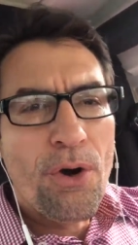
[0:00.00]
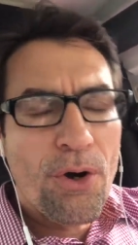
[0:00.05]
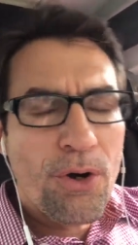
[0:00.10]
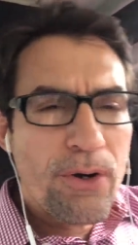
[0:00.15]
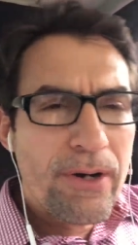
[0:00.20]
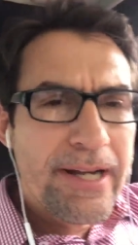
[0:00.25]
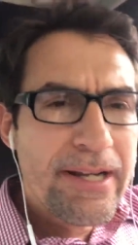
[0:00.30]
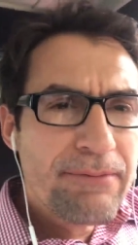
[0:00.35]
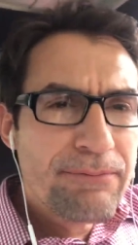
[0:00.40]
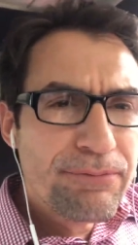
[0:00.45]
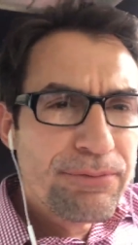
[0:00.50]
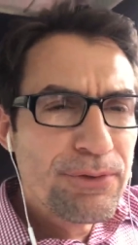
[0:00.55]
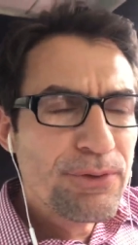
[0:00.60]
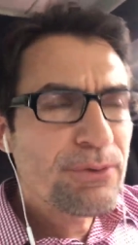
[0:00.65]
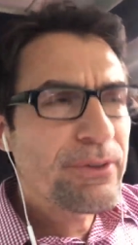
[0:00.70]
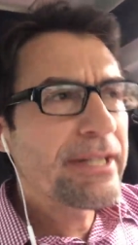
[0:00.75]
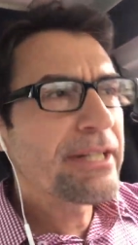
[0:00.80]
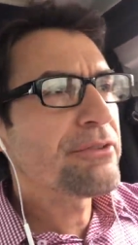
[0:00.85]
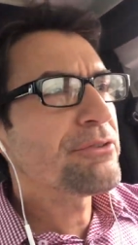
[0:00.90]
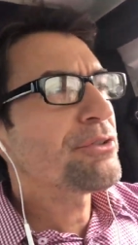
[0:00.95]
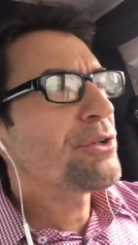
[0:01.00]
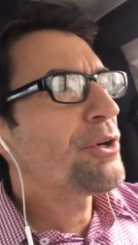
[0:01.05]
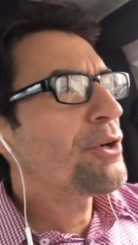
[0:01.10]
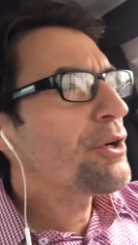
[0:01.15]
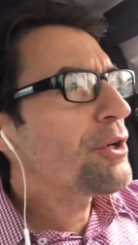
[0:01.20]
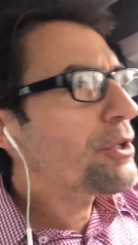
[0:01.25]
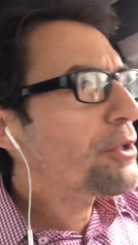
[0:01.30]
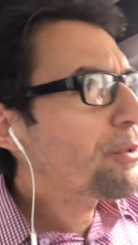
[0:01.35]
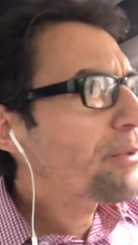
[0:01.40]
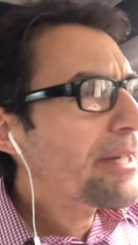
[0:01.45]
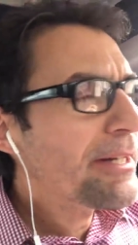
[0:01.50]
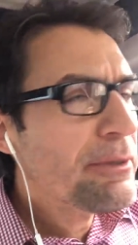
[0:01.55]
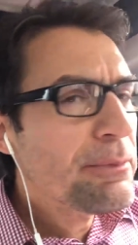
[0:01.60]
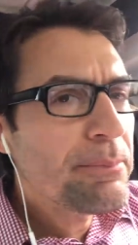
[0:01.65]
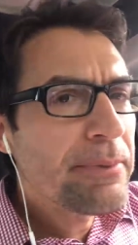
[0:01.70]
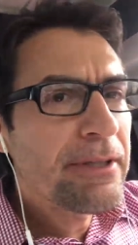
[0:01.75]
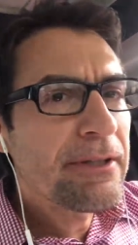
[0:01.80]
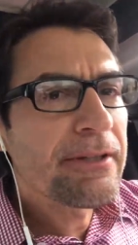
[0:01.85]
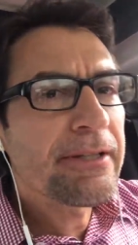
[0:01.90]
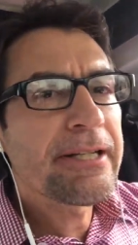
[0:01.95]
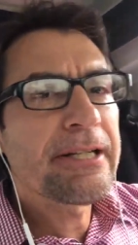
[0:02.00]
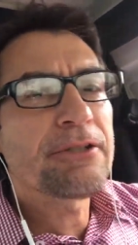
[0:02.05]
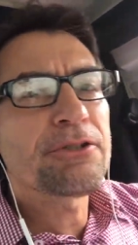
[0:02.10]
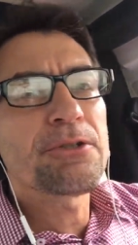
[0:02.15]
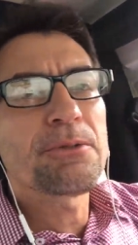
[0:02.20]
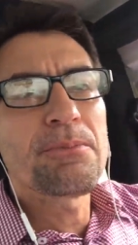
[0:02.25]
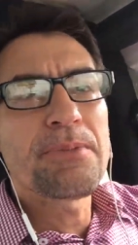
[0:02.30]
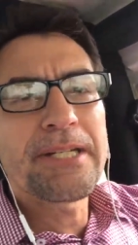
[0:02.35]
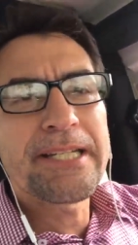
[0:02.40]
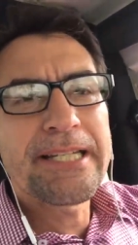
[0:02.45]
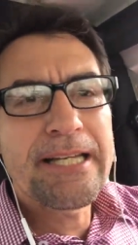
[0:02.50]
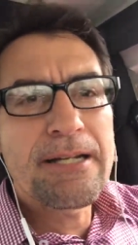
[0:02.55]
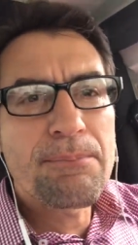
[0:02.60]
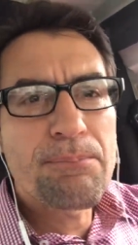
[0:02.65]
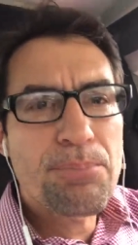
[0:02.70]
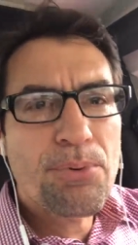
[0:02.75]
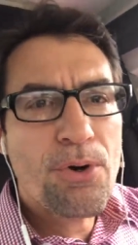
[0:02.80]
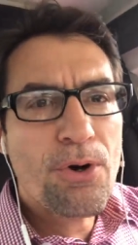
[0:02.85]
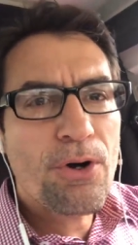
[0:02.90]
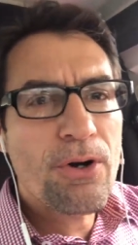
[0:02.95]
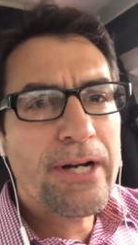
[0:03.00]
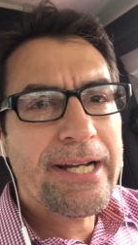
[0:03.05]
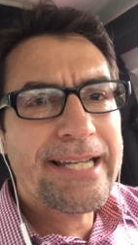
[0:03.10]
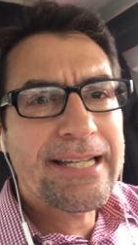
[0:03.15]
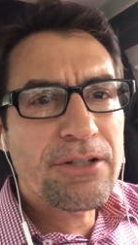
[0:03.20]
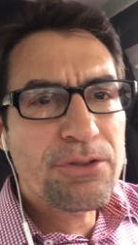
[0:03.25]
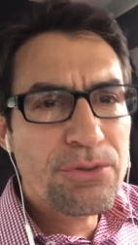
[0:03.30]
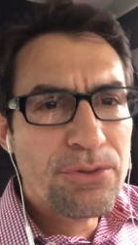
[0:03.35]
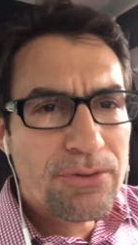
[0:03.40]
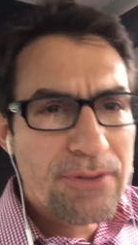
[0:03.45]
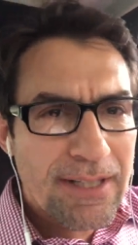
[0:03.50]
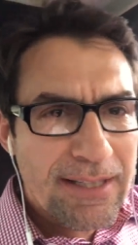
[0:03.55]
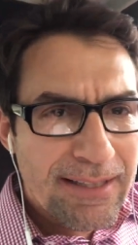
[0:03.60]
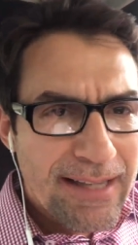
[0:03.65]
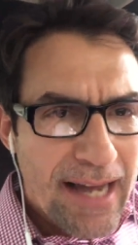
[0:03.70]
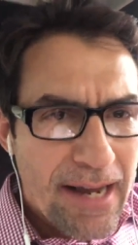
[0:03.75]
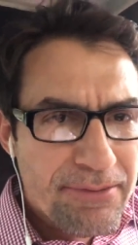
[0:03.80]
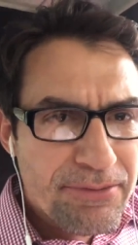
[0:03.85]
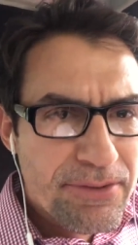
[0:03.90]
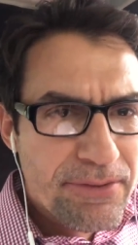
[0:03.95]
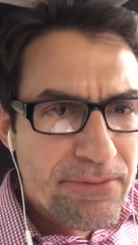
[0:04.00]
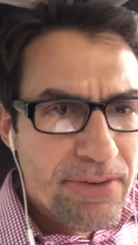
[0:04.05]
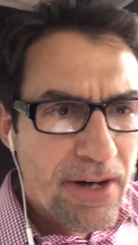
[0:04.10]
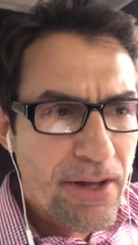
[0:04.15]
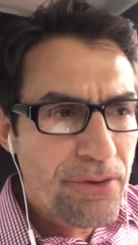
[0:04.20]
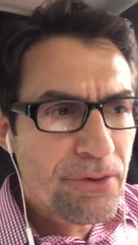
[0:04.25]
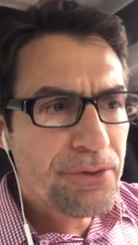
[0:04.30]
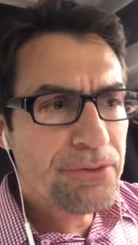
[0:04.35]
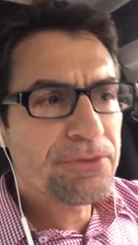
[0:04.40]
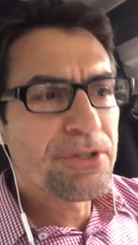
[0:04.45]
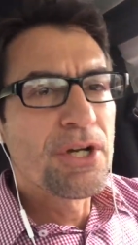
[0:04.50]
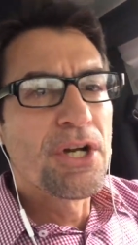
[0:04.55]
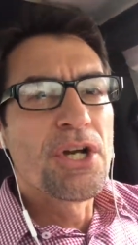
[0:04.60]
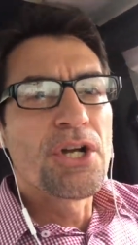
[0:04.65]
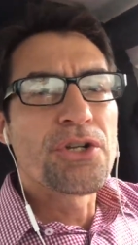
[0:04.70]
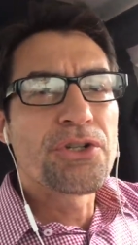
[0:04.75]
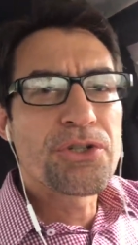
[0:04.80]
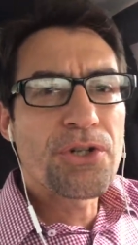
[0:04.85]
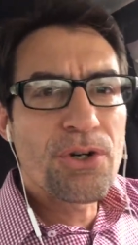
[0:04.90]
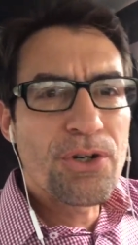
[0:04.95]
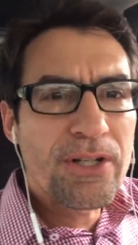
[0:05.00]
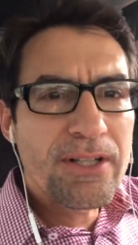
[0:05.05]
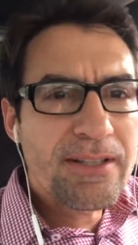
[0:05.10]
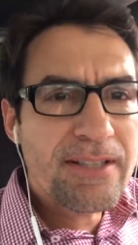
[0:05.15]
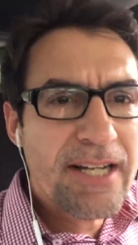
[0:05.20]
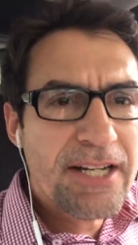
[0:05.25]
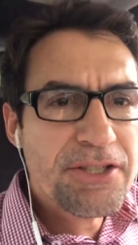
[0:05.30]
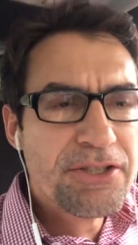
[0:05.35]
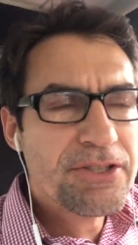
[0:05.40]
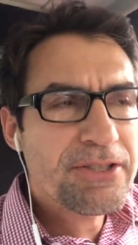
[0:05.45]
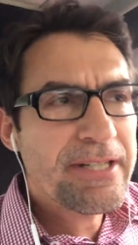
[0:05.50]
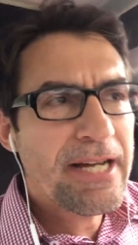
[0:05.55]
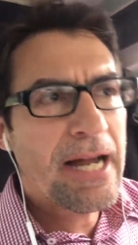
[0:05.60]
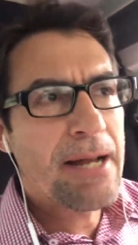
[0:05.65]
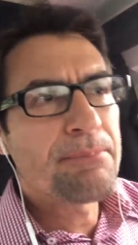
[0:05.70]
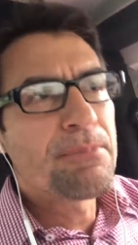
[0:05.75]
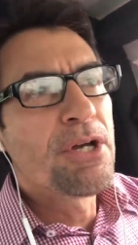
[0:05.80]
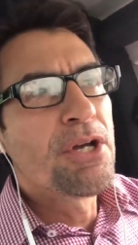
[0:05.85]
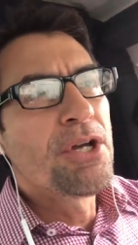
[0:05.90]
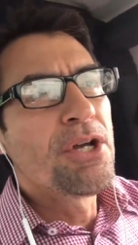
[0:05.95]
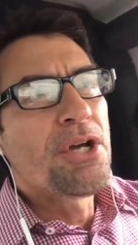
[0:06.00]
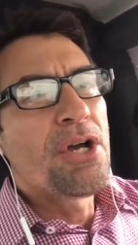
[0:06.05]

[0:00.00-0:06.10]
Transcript: her influence, her credibility to begin pouring into the lives of others during lunchtime